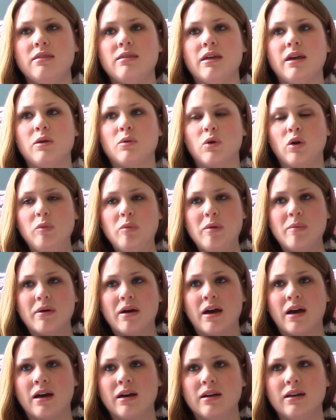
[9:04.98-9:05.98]
They rolled me
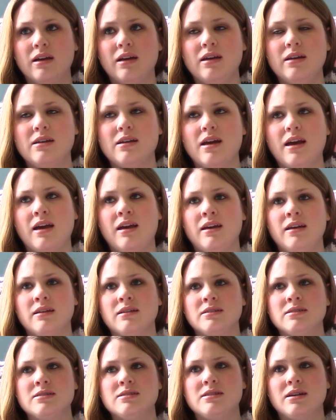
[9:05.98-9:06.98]
back,
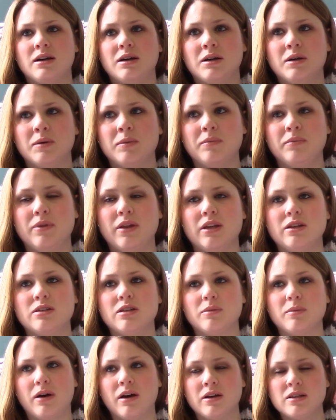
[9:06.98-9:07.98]
and they
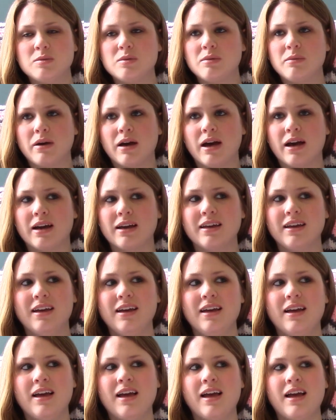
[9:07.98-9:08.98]
took my husband back,
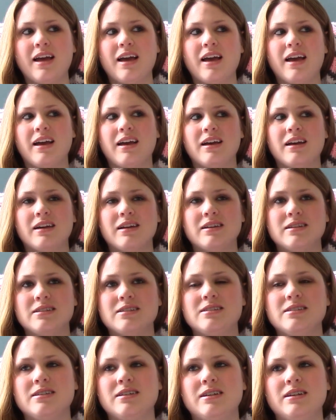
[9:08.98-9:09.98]

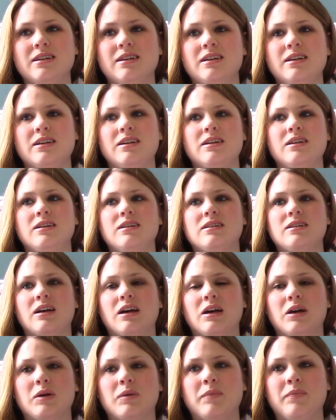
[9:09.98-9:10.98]
and
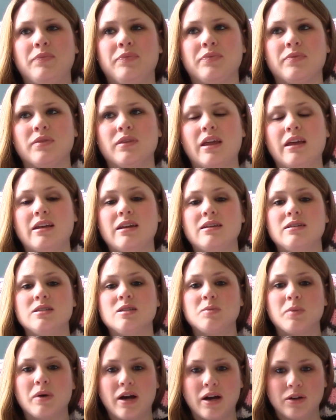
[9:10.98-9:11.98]
they did a
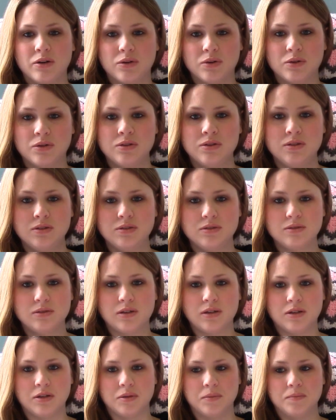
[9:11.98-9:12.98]
spinal
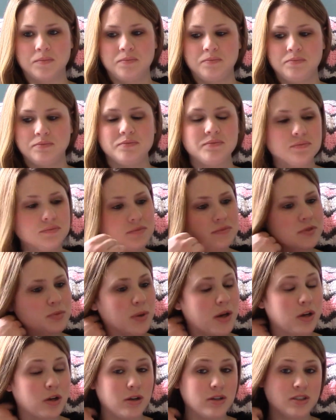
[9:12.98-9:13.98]

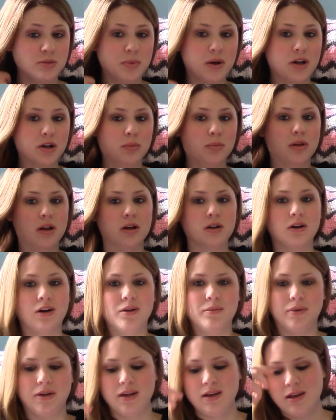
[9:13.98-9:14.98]
block
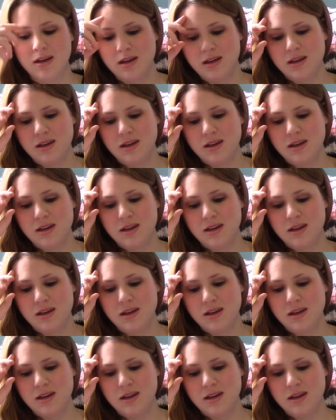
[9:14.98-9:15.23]
on me,